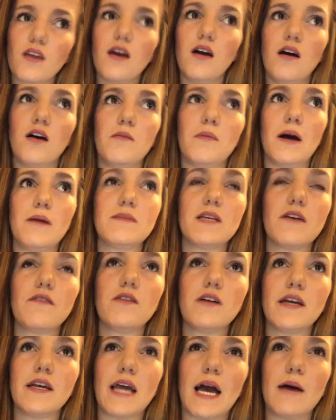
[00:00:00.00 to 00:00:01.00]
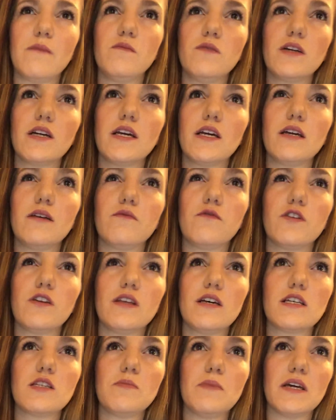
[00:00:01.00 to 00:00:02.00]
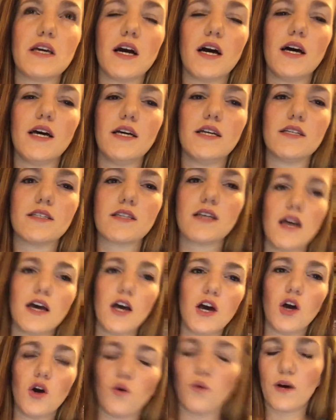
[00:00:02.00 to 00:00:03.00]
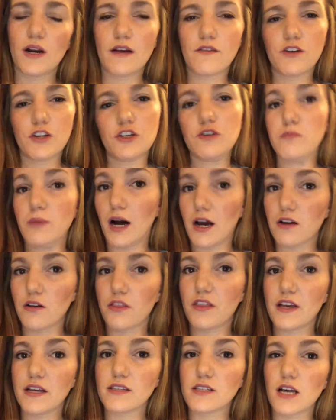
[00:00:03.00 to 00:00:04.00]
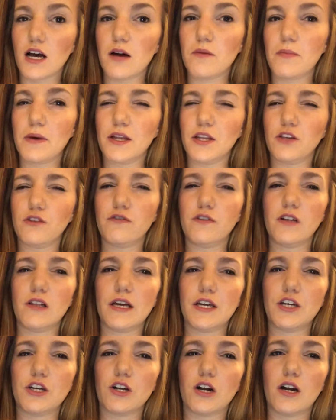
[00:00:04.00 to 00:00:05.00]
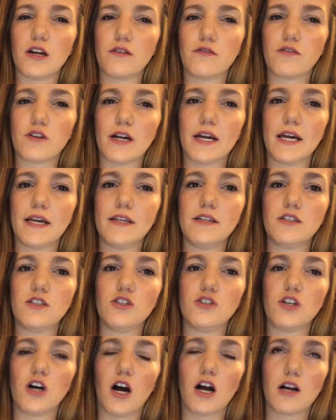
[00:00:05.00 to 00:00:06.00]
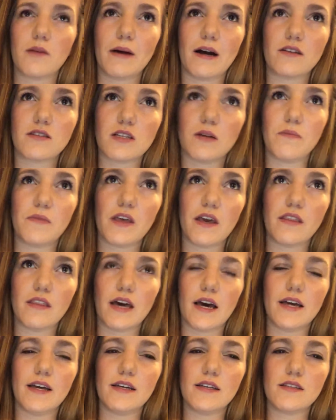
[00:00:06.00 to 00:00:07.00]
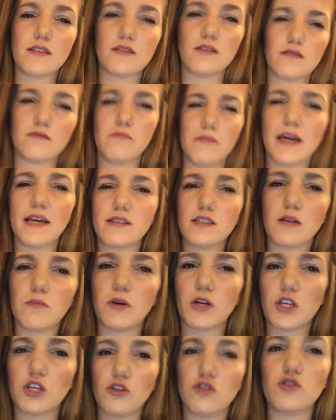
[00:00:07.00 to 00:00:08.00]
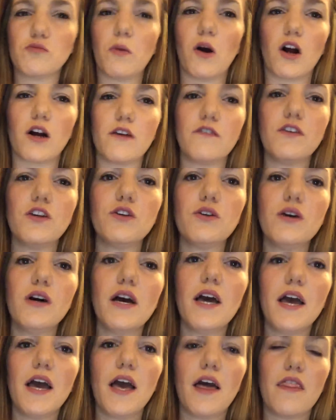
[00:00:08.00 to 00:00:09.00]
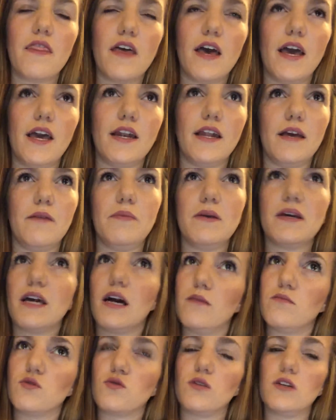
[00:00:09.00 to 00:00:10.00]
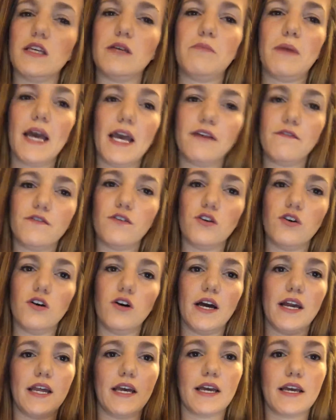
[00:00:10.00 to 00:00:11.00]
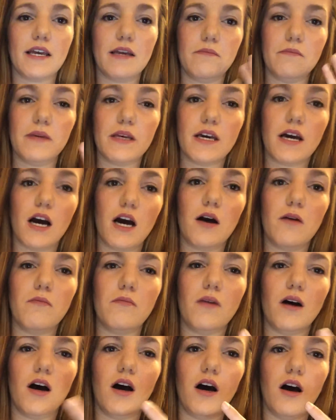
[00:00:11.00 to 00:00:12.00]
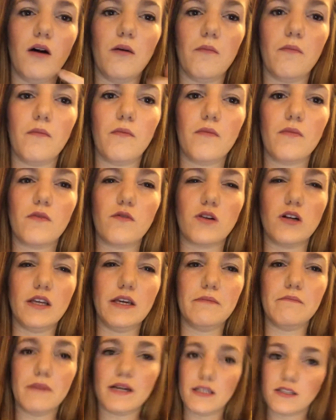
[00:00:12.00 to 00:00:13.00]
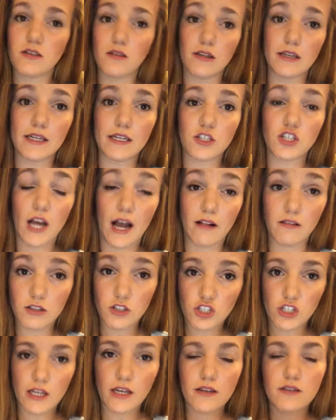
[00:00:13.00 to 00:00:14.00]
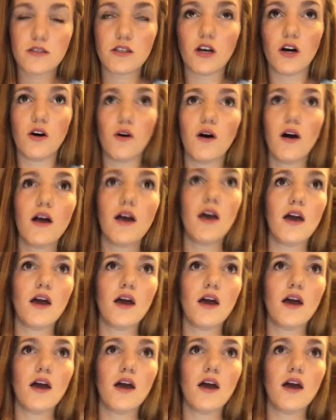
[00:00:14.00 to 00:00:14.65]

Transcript: I'm definitely an advocate for this because whenever you bottle things up and you feel like you're unafraid to talk about something that makes up a huge part of you, then it becomes really painful and it can become really mentally challenging. So